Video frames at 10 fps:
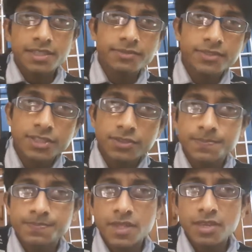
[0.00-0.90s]
the video.
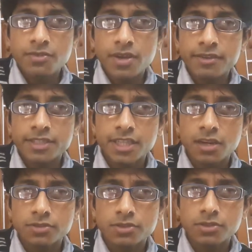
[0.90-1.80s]
If you have any
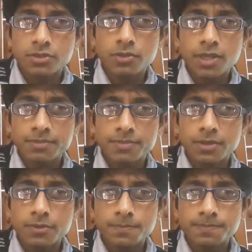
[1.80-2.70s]
doubts, do let me
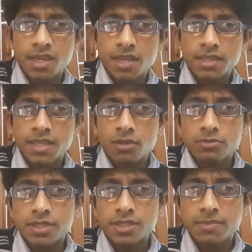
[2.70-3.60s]
know and I'll
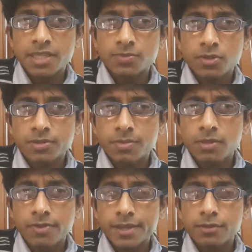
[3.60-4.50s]
try the best possible
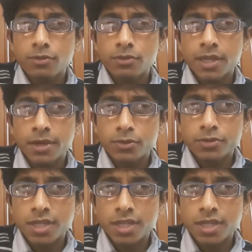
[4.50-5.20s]
way to clear those